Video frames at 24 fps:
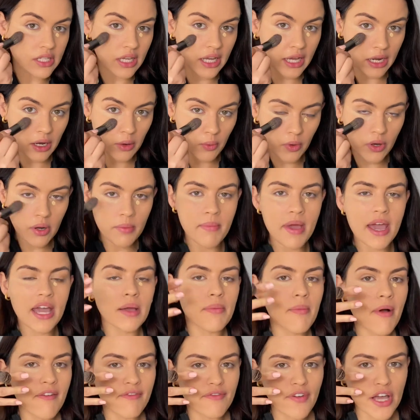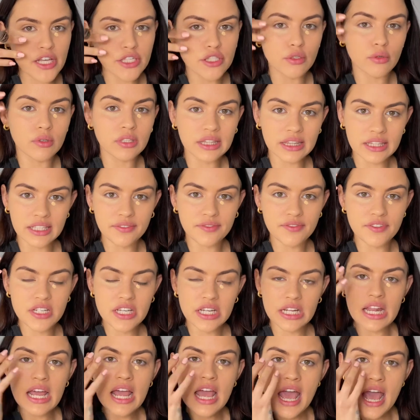I kind of want to make my face look
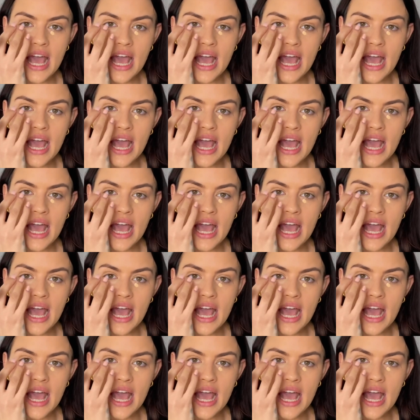lifted